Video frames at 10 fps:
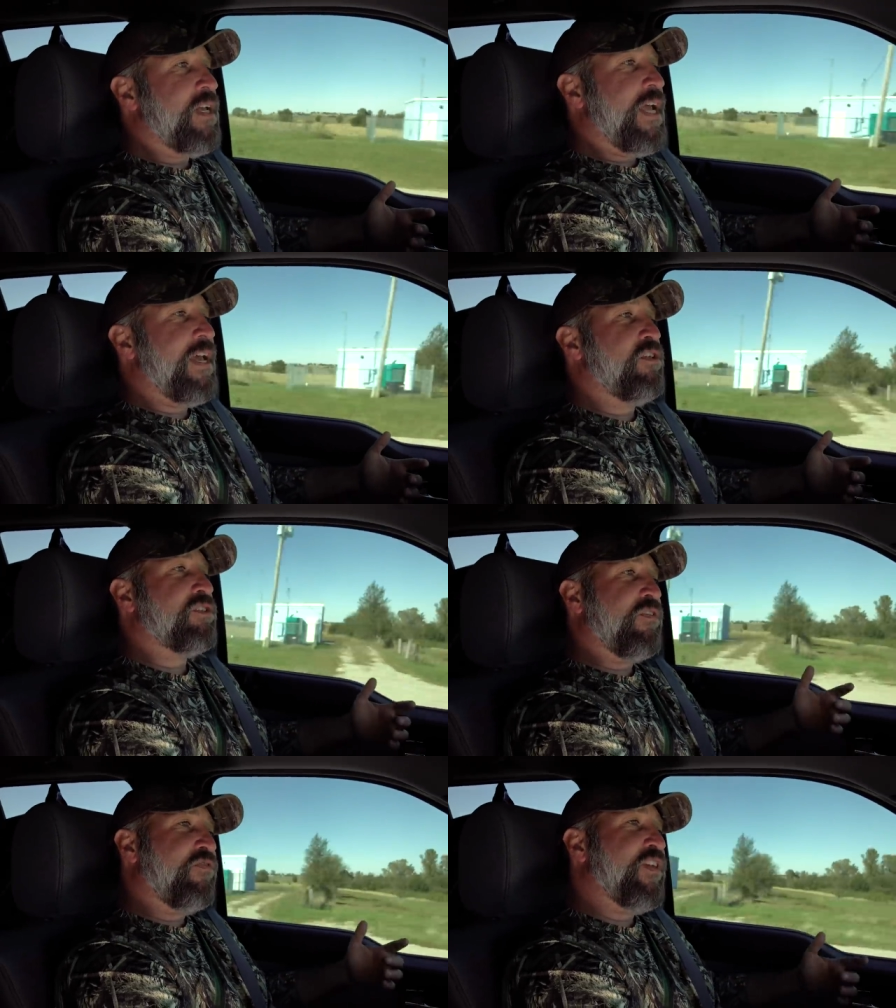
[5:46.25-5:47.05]
And
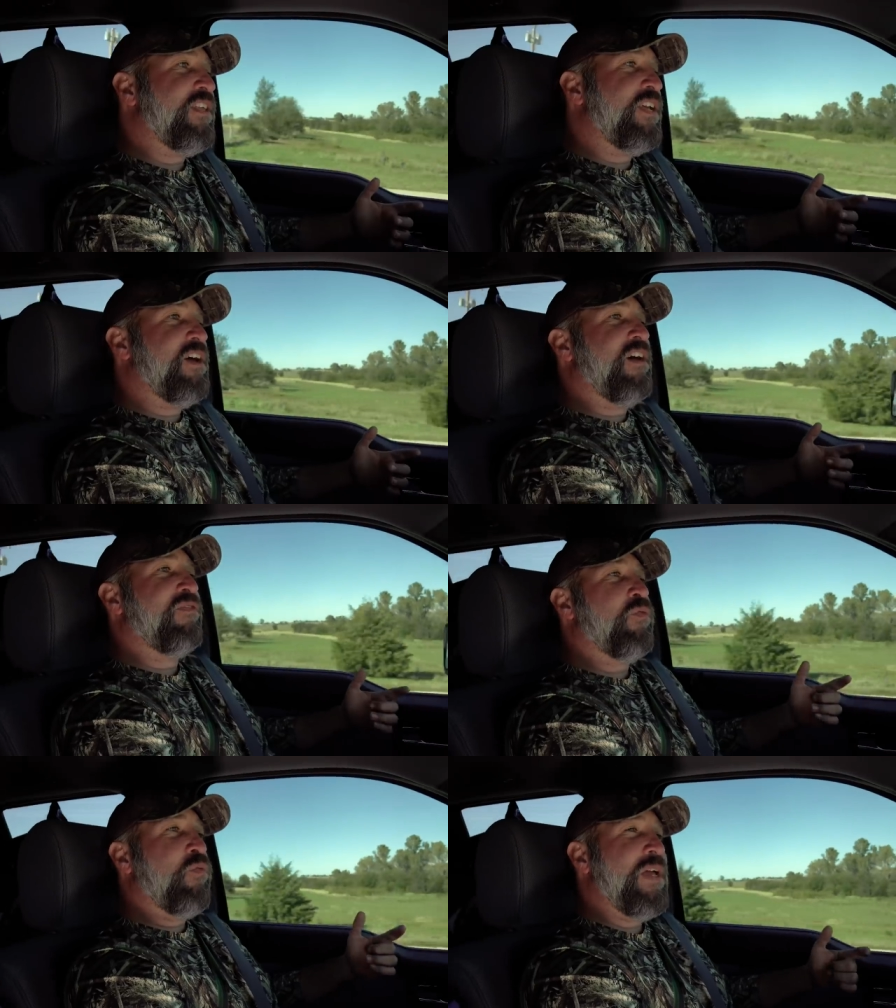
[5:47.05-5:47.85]
there's a feeling
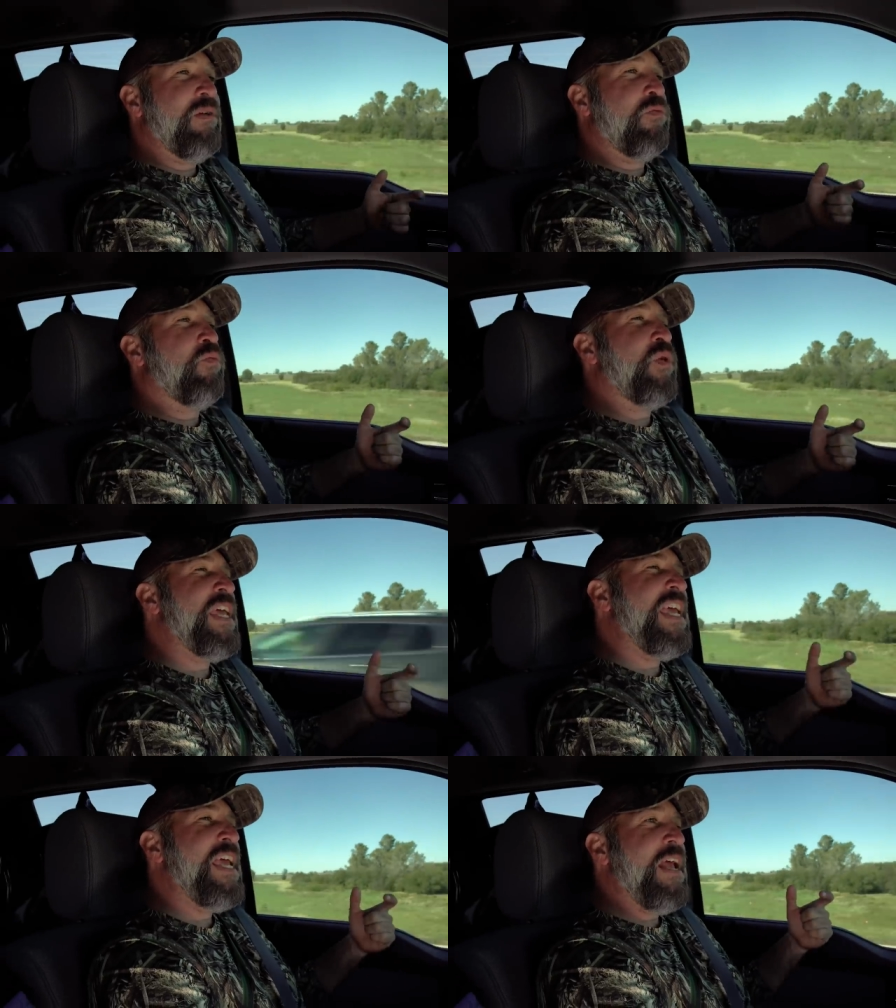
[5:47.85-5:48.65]
of
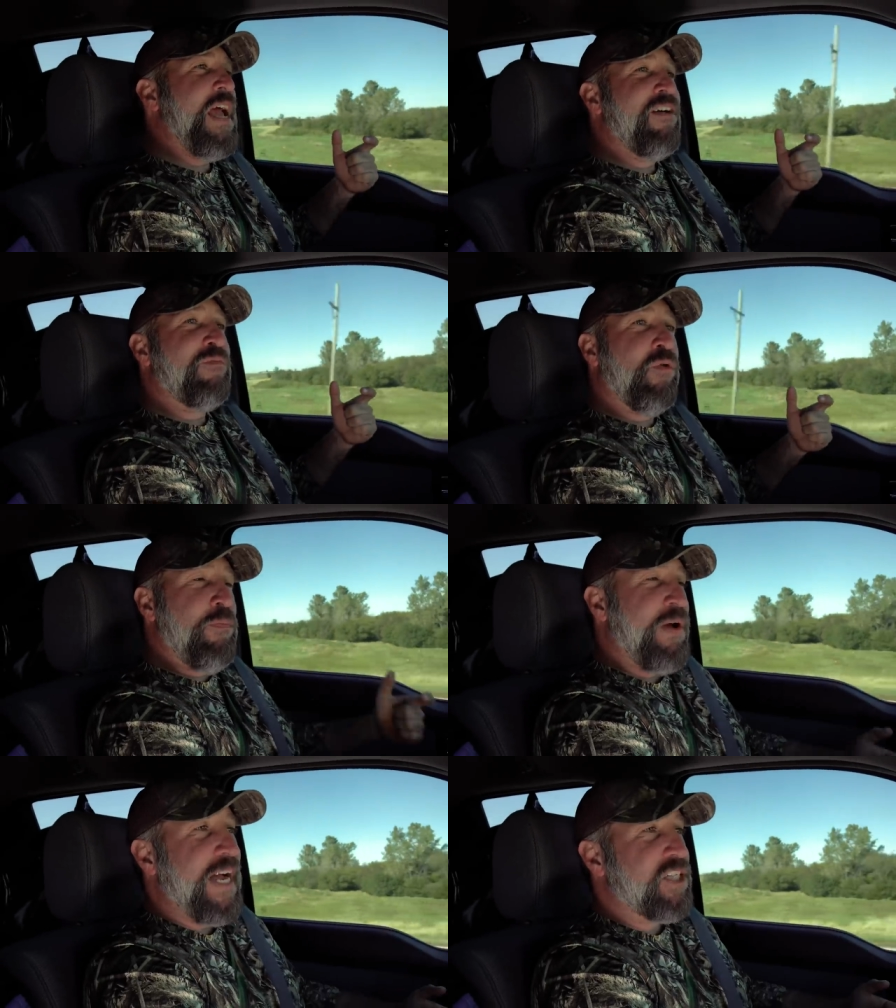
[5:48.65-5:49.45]
we have more
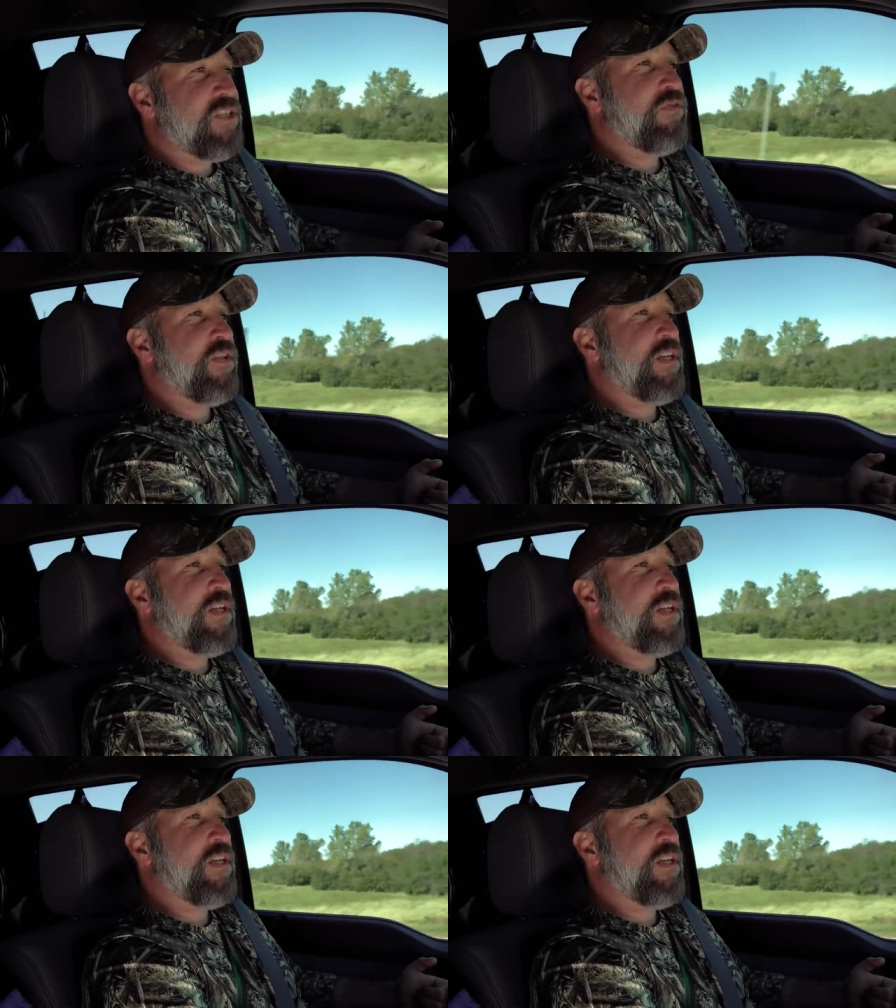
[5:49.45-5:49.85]
passion for